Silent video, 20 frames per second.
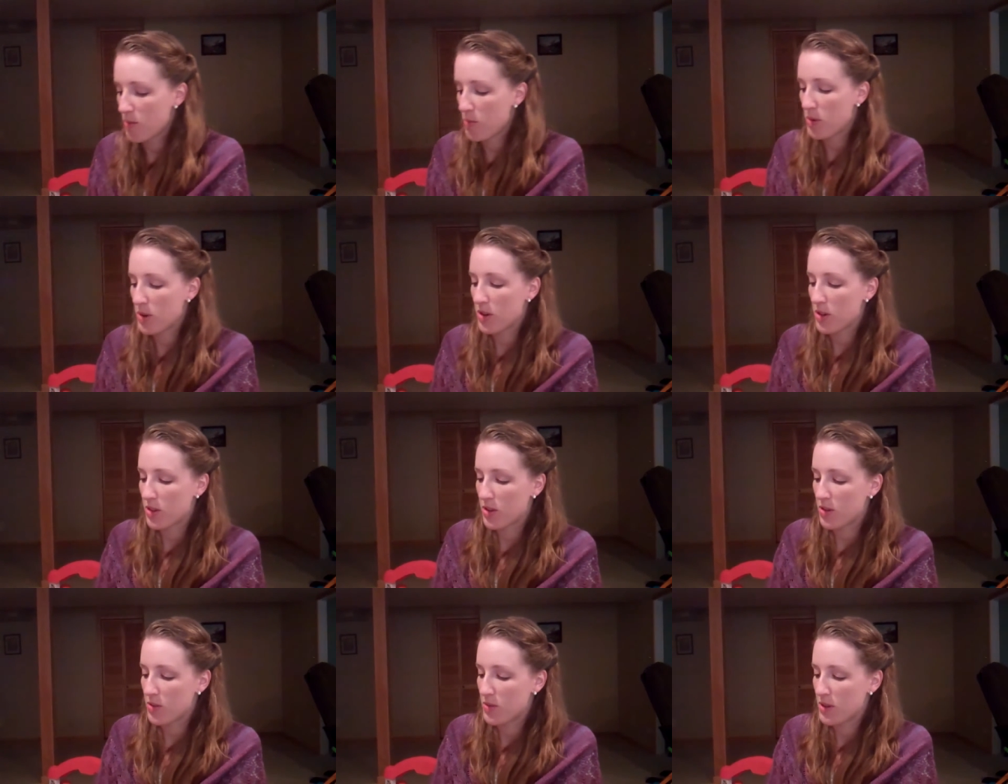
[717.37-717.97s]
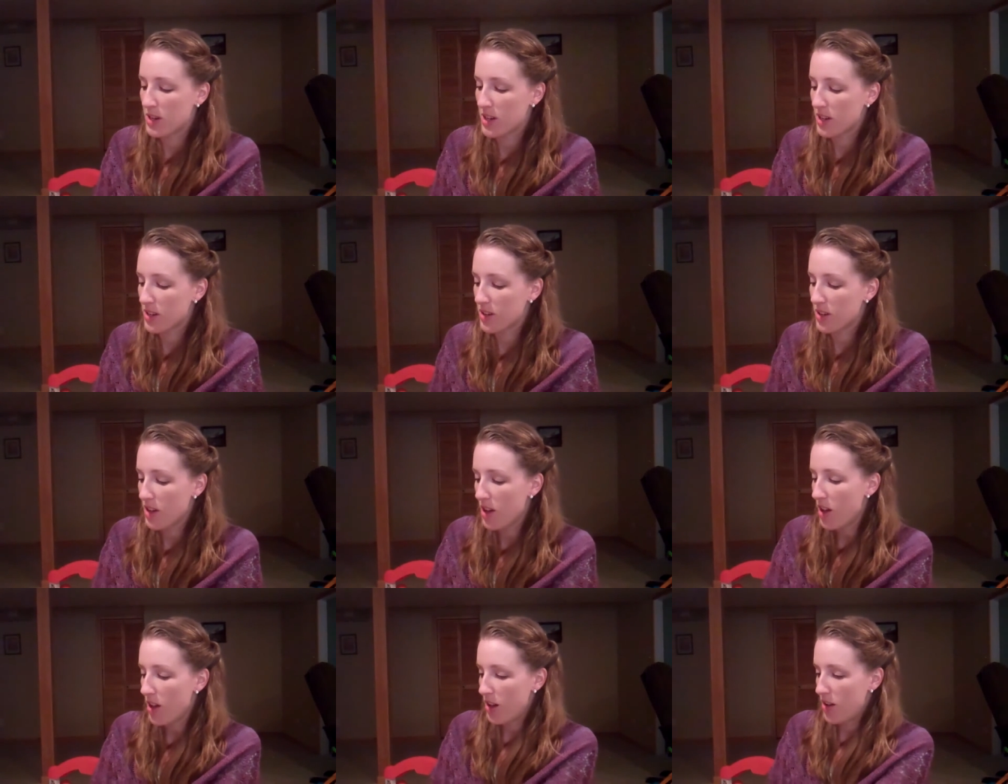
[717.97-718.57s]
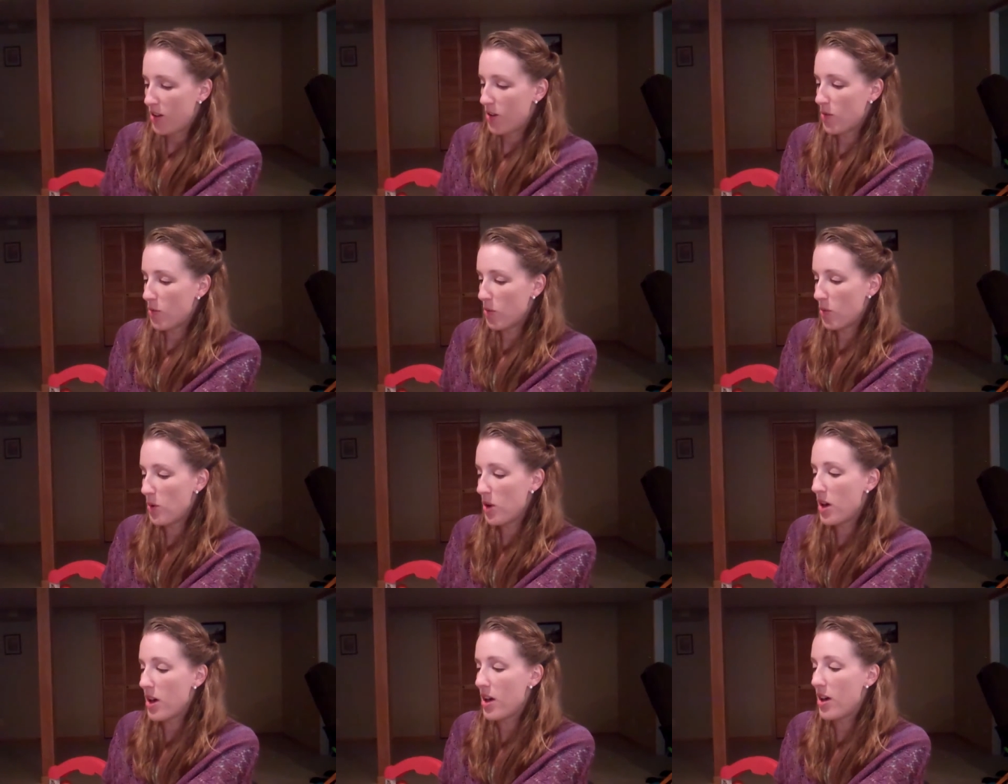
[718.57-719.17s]
And put a third one on.
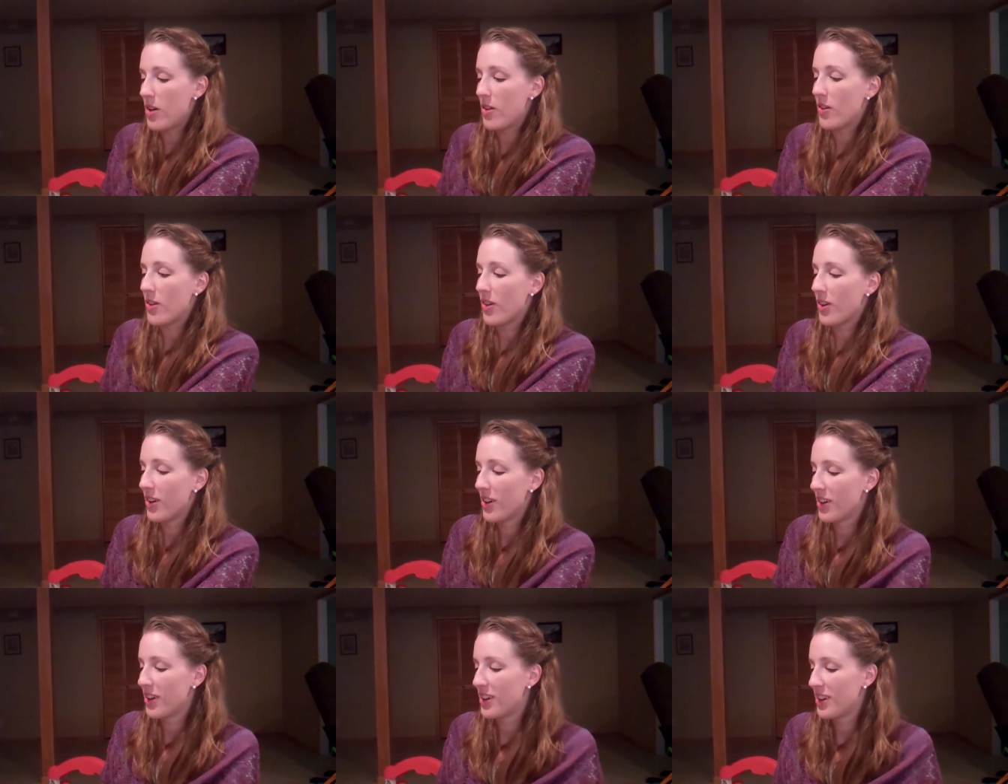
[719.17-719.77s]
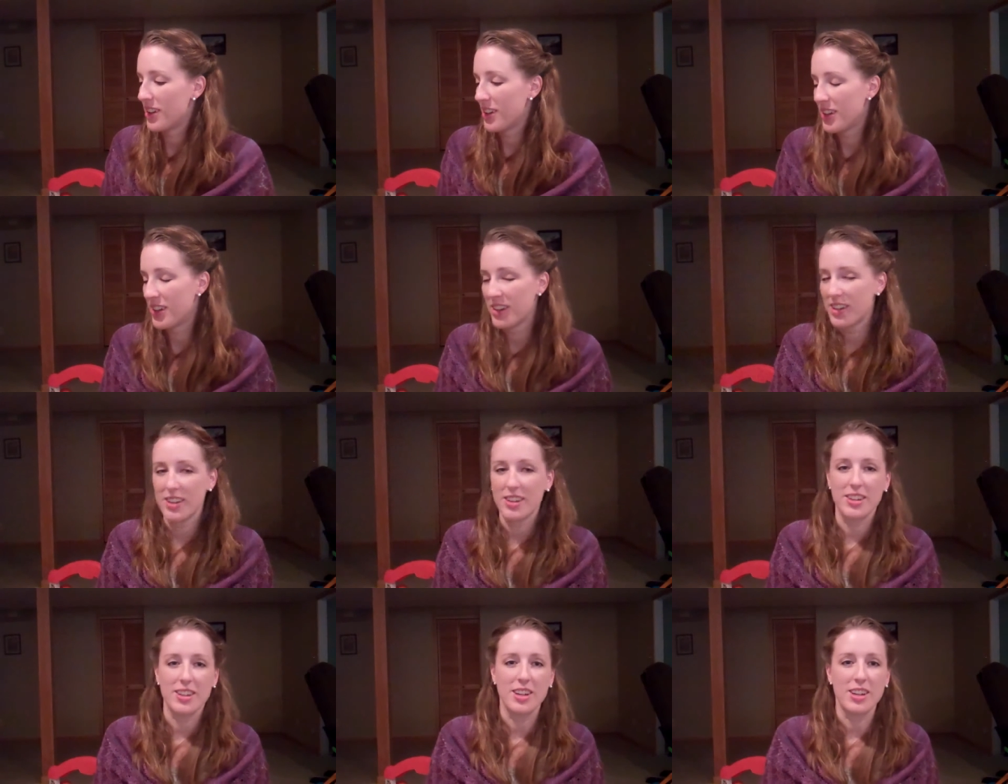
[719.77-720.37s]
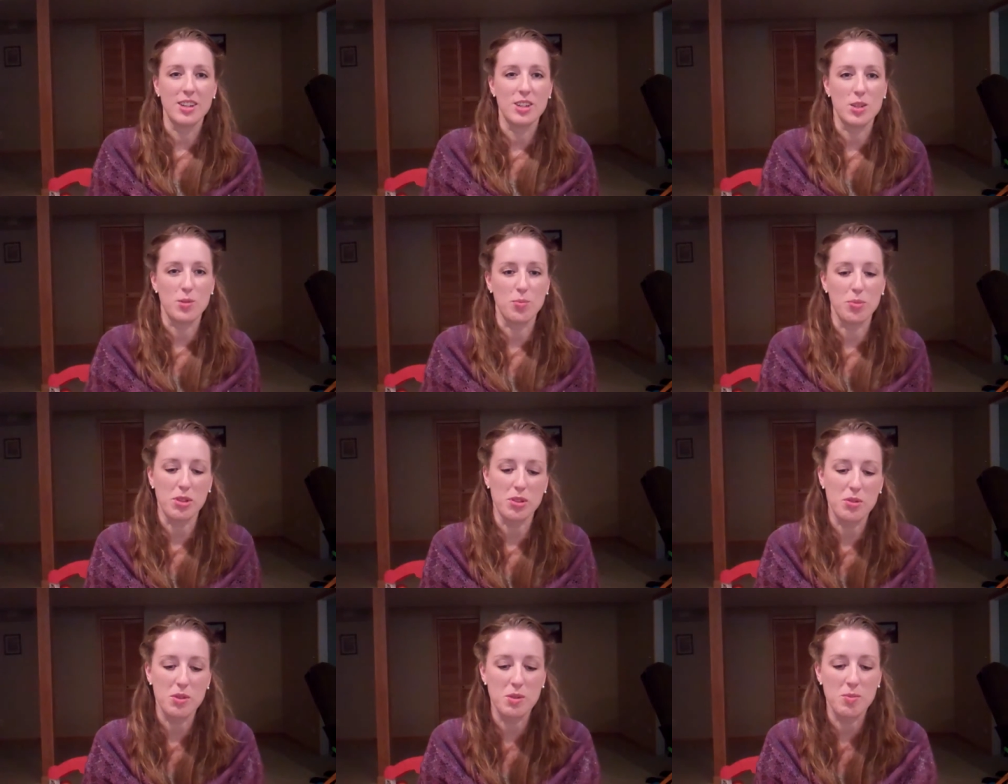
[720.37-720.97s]
Whoa. It
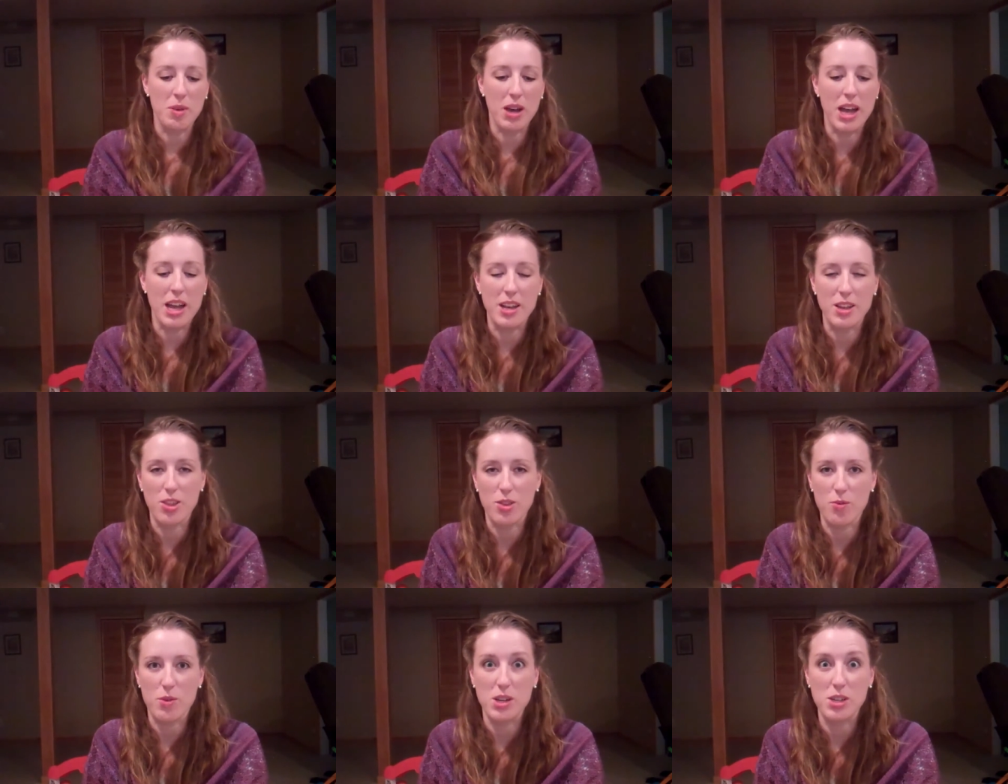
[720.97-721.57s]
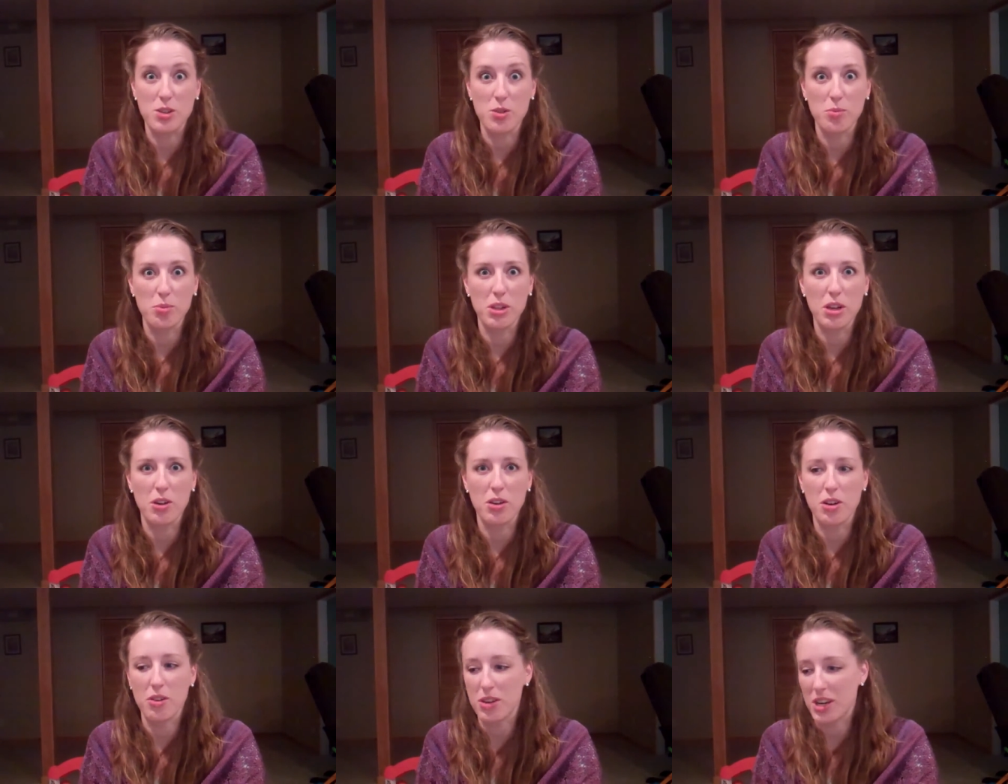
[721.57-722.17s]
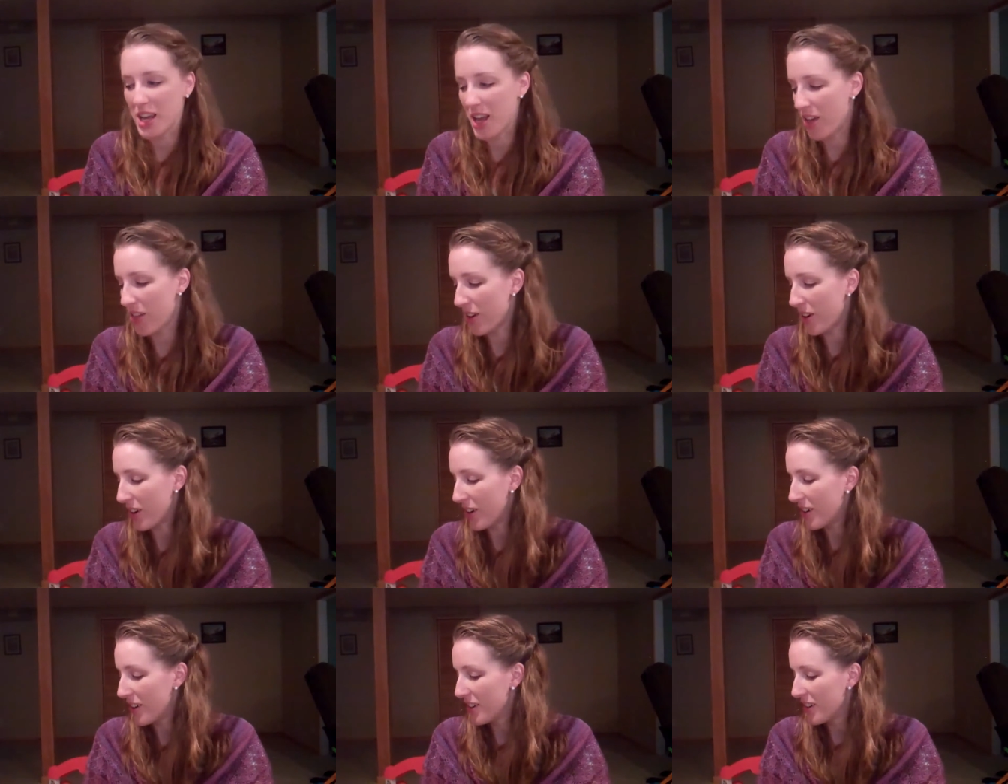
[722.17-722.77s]
just blew his mind. Three Duplo go
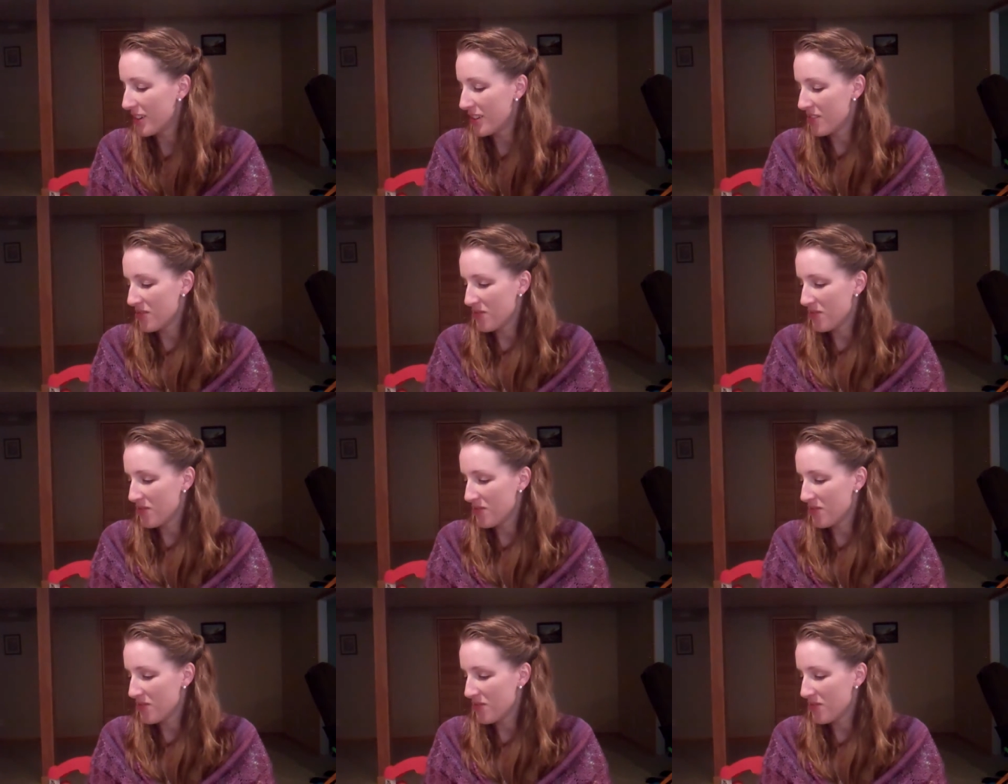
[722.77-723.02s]
together.